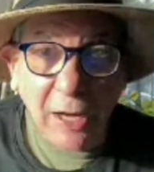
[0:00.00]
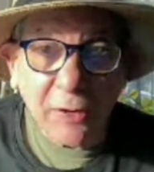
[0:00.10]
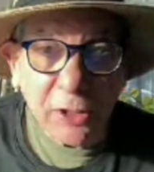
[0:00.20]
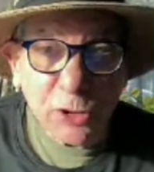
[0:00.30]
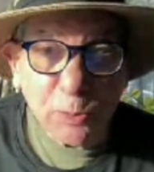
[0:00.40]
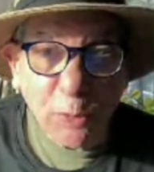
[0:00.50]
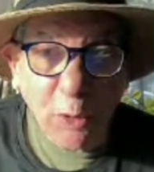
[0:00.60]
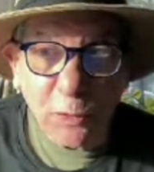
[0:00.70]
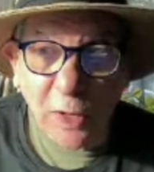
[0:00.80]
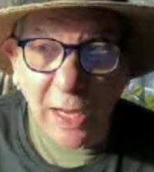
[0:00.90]
out his
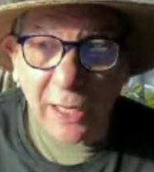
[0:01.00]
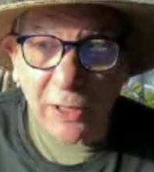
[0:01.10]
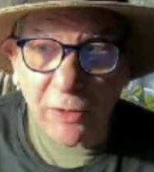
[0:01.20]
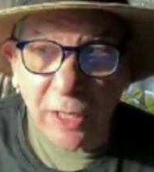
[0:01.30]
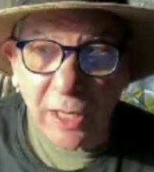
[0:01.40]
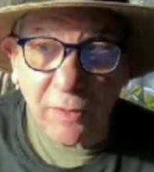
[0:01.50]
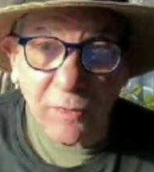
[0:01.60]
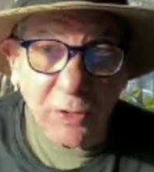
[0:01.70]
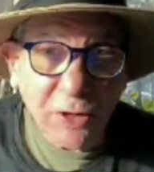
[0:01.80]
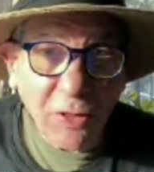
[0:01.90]
profile. And if
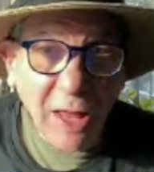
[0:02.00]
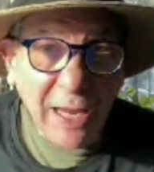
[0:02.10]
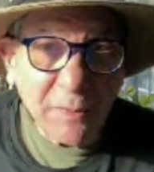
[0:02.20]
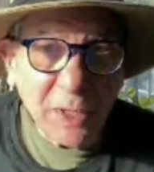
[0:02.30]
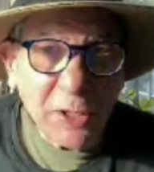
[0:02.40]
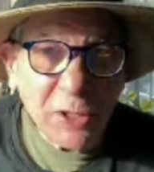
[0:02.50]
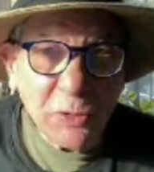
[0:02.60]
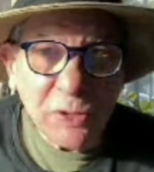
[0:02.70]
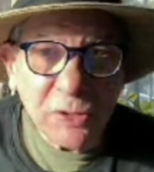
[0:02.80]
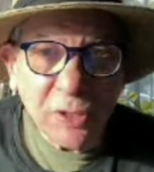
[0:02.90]
there's alignment,
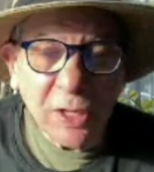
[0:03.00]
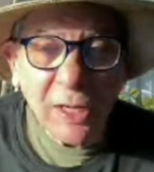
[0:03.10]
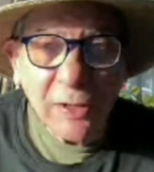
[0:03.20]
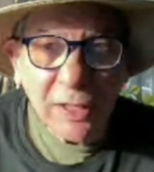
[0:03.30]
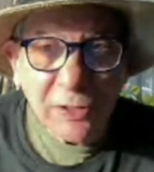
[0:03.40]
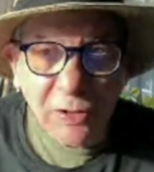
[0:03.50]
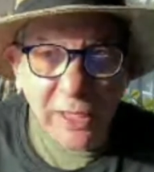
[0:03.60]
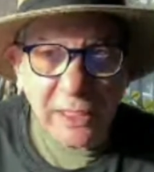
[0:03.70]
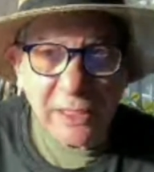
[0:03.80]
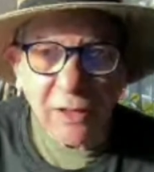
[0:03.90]
use these
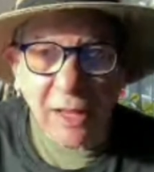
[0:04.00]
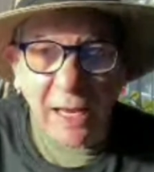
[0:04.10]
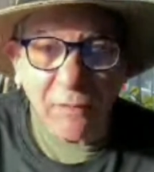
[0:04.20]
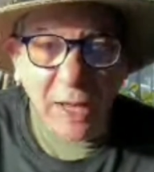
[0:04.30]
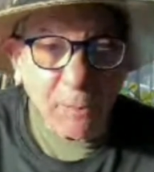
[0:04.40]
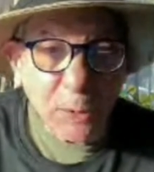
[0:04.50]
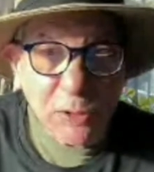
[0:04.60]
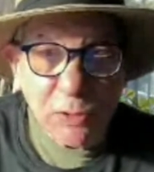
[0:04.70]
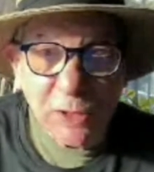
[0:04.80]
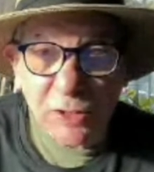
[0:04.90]
LinkedIn Live
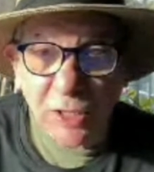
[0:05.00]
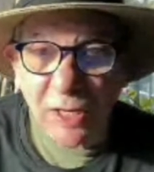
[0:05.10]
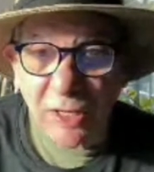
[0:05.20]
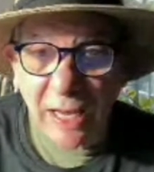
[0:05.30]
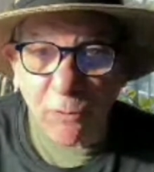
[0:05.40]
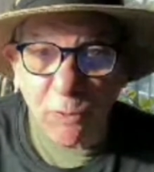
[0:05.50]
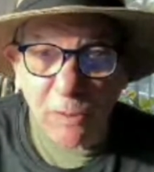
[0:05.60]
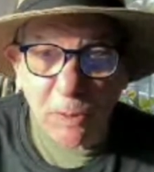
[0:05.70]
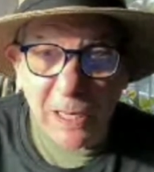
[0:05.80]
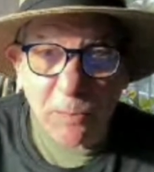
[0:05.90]
opportunities to connect
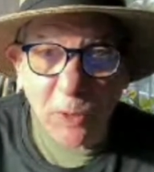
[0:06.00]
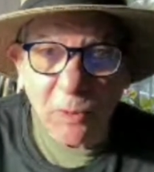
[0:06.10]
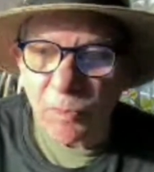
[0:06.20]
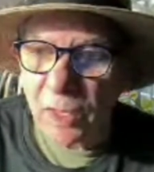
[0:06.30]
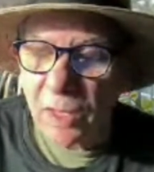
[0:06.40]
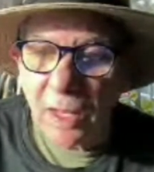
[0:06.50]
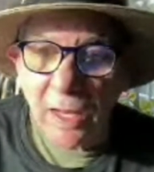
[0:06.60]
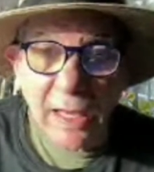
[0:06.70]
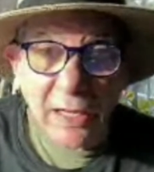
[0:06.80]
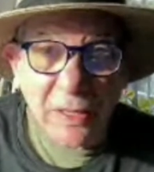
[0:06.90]
with people,
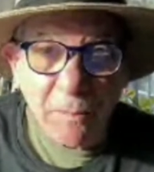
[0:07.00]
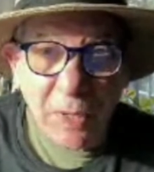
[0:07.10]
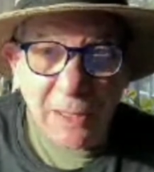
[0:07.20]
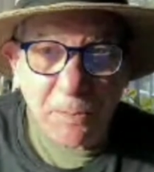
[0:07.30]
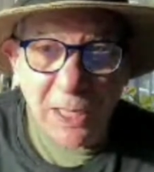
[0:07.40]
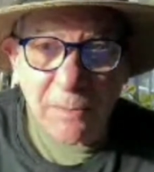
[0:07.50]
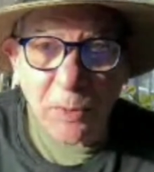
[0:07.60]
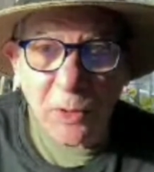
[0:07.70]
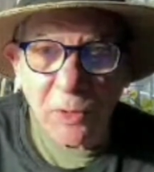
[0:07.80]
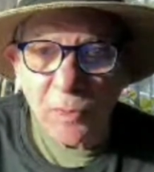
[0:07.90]
get to meet
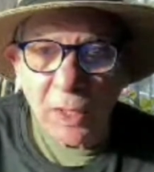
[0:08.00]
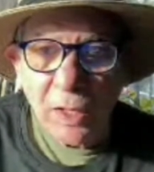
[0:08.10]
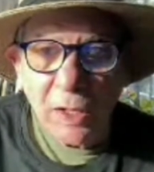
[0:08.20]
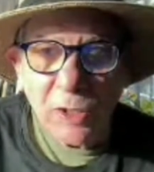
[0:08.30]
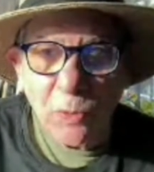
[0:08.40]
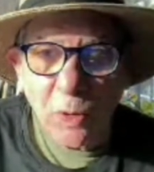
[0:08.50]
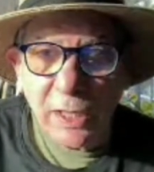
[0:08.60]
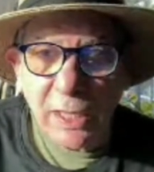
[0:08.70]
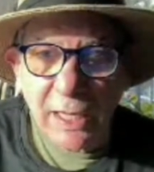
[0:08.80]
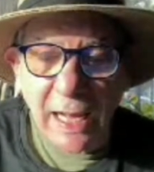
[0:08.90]
people. You want
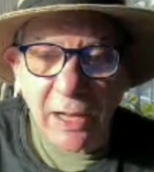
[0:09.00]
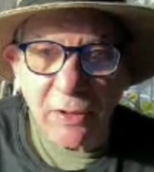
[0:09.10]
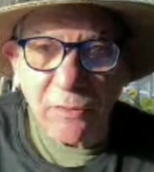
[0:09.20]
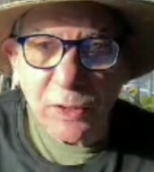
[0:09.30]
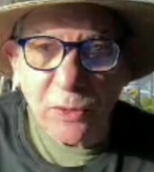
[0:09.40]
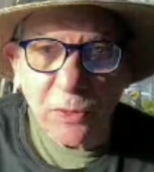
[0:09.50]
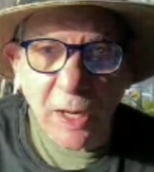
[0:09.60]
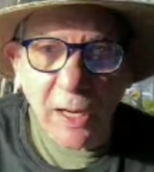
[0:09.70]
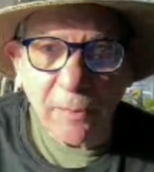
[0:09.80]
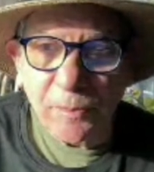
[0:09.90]
to get out of
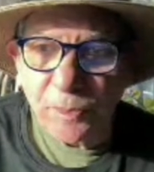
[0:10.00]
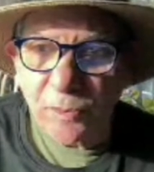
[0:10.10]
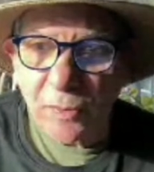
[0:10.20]
your